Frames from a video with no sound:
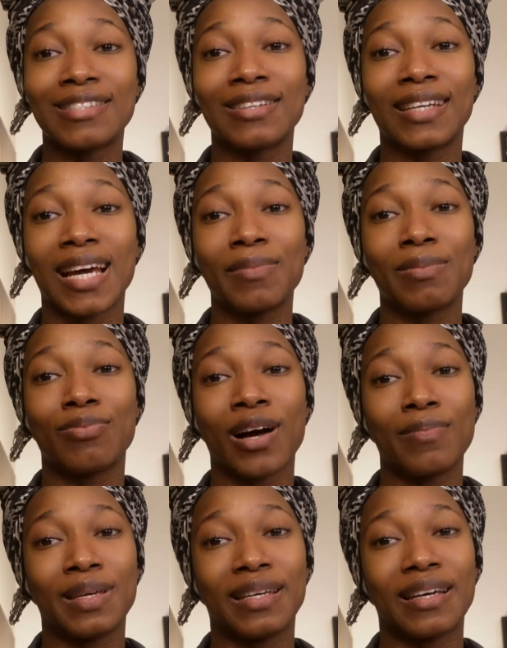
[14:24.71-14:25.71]
So Gabby
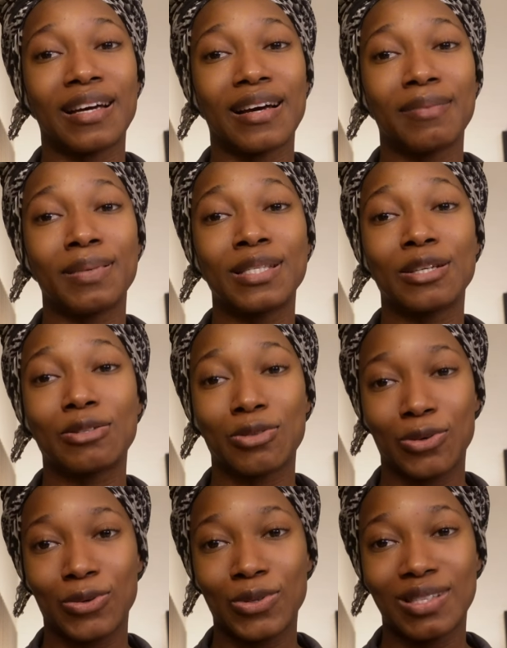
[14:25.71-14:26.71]
brought me a piece of
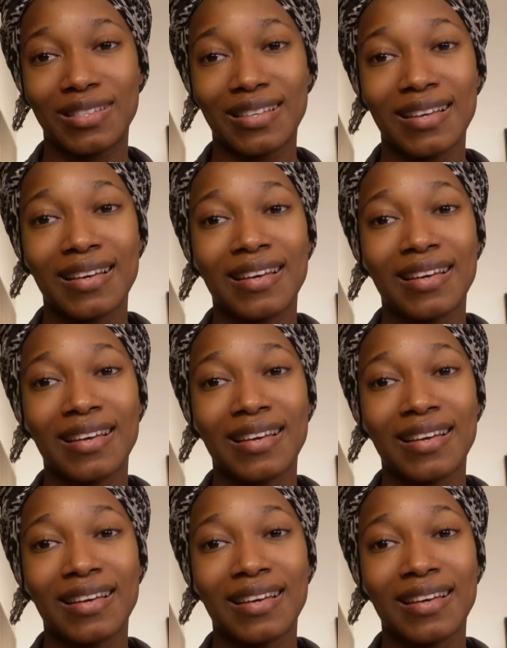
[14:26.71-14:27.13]
toast